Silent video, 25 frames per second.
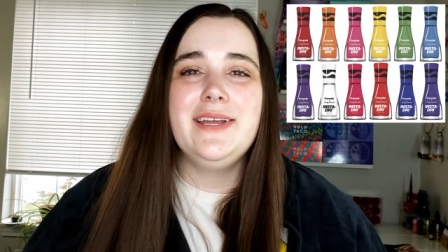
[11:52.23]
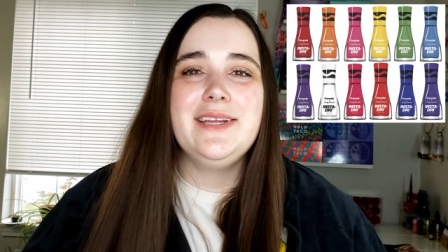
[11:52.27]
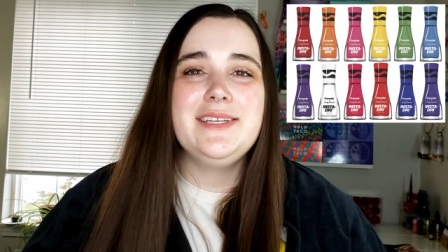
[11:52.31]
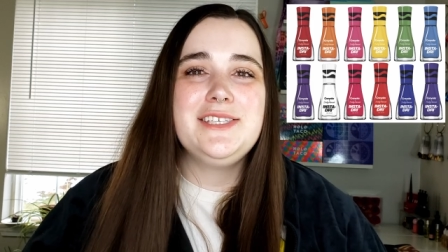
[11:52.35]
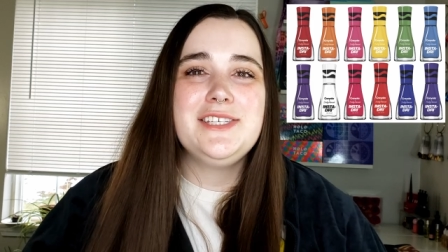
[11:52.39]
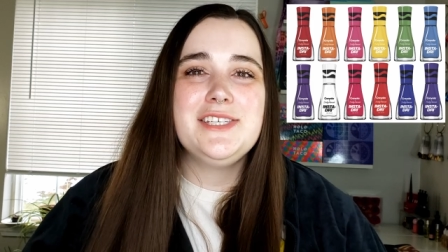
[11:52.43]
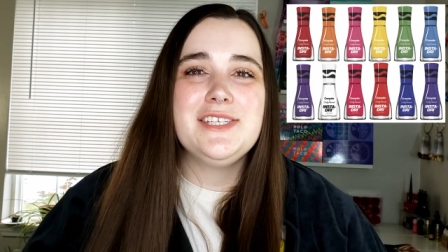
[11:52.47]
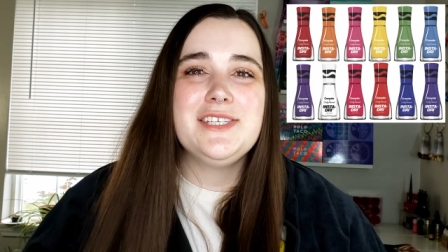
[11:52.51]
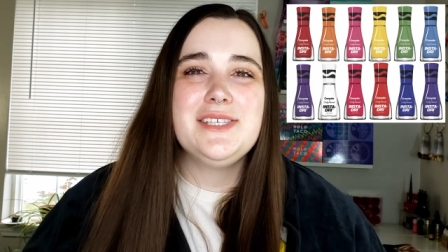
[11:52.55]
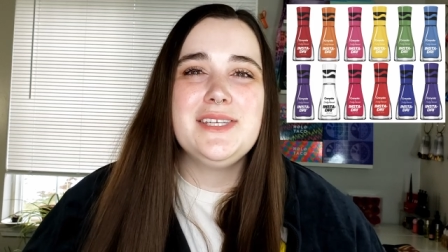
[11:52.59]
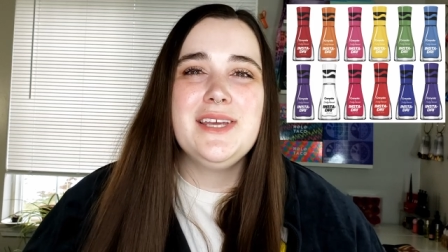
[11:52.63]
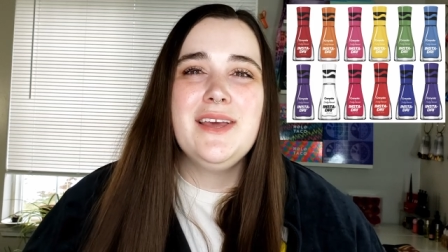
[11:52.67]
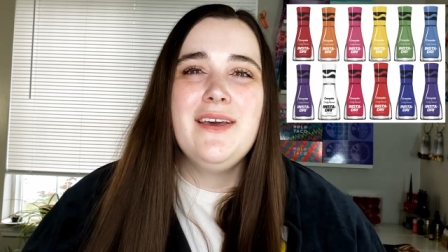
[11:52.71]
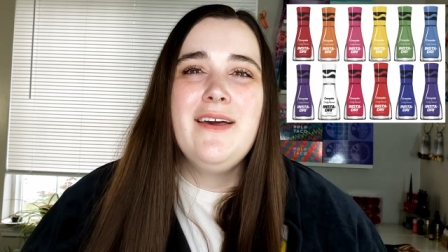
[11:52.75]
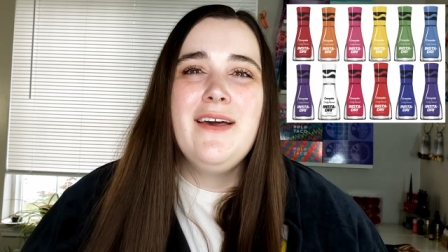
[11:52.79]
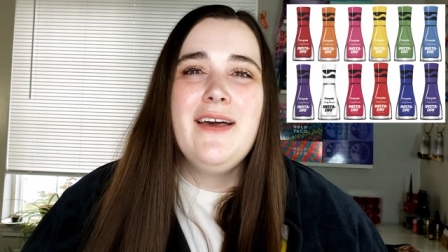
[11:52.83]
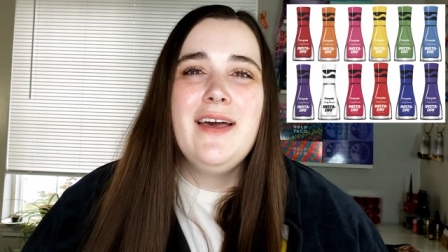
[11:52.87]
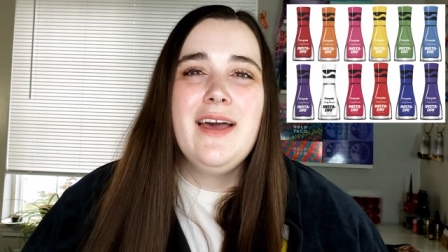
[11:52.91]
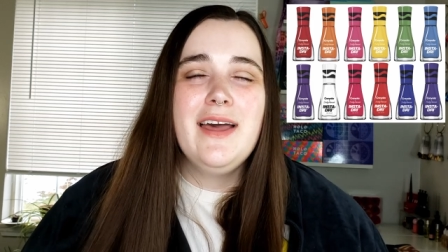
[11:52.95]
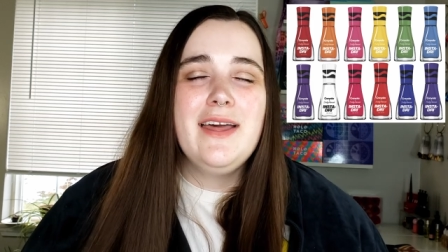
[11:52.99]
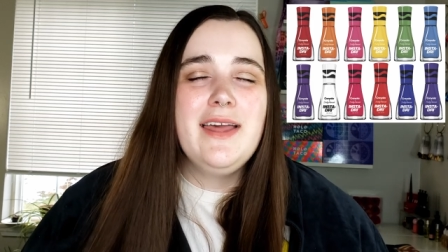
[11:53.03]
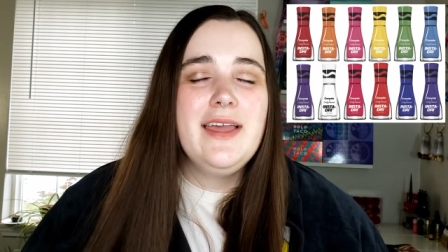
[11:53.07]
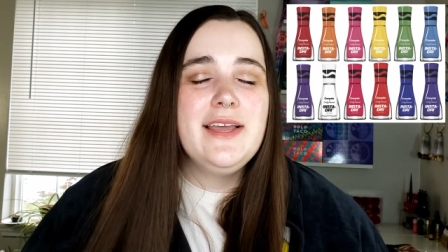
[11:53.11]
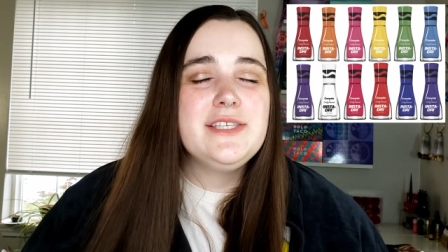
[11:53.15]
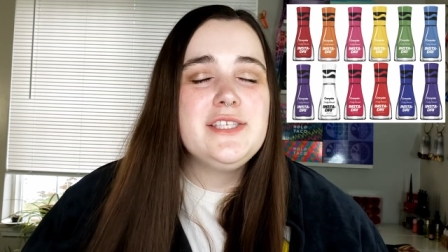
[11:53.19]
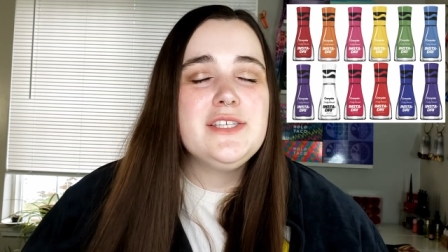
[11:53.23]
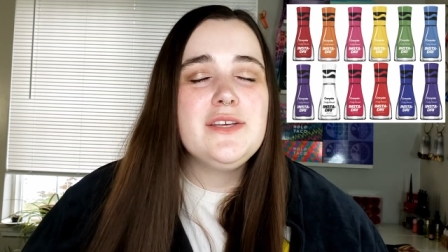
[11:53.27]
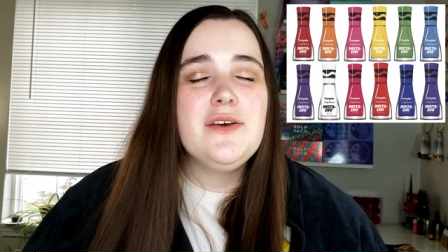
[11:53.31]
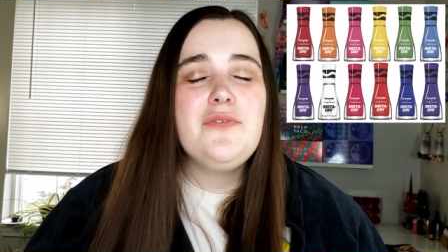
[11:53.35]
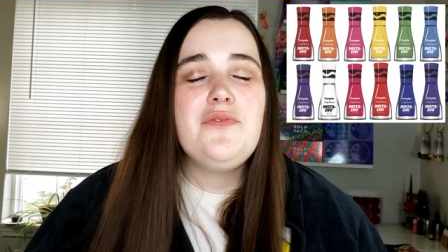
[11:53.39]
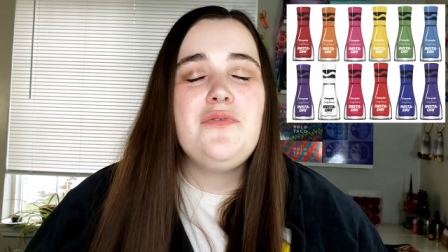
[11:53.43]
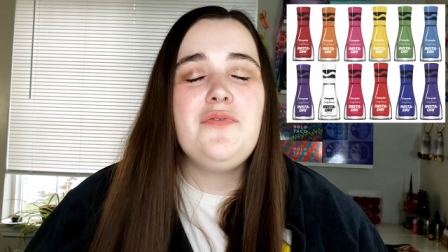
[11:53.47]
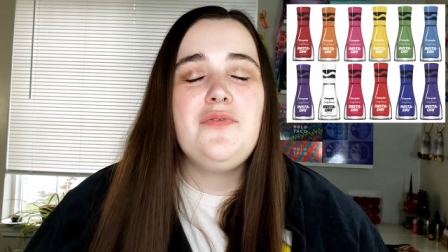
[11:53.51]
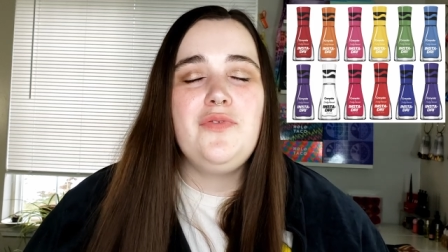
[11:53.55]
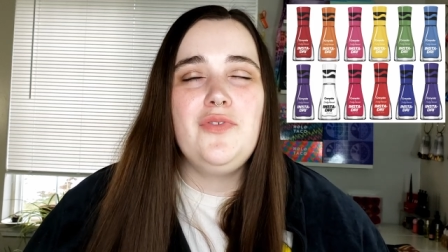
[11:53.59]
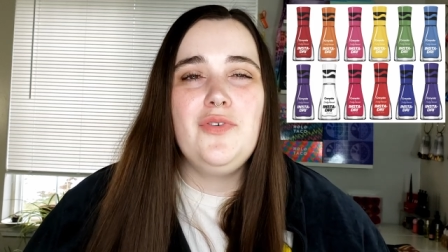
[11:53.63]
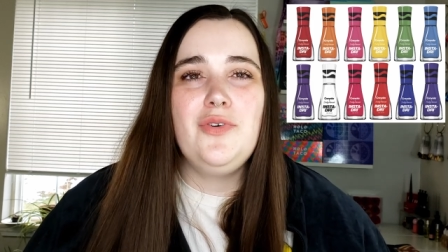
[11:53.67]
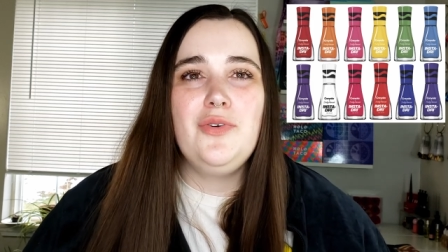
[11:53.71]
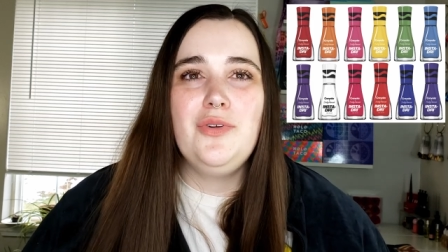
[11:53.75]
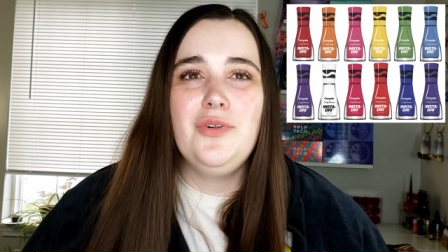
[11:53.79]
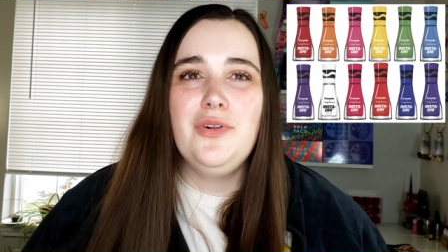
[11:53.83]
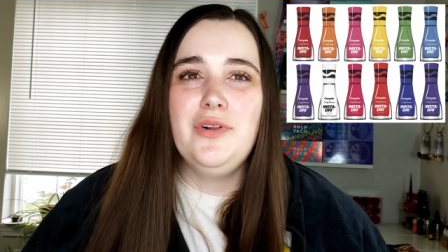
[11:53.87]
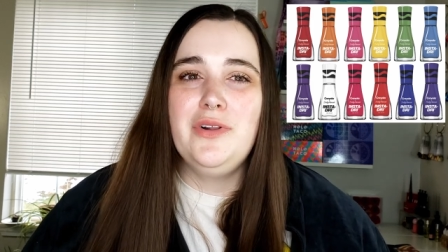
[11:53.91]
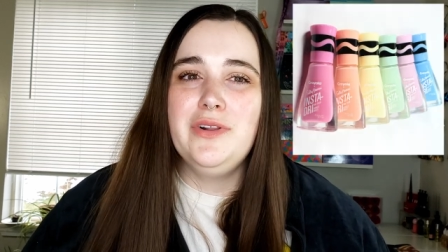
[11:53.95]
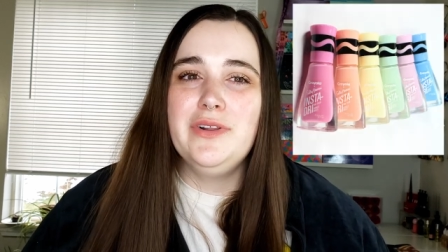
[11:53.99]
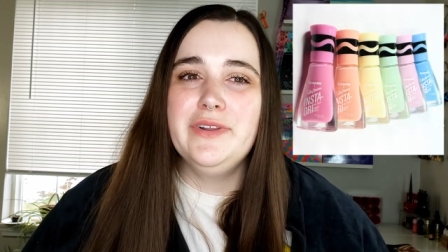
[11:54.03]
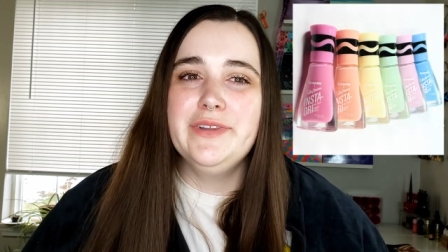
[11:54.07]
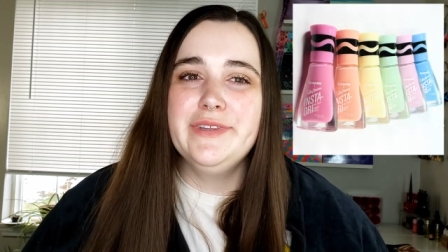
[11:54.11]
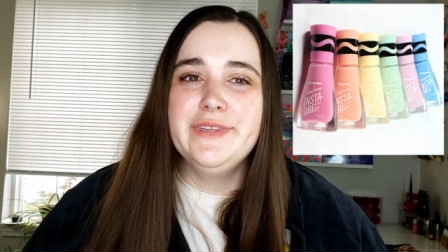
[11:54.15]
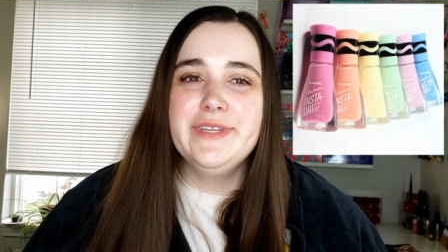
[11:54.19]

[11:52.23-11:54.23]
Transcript: It's just, it's a full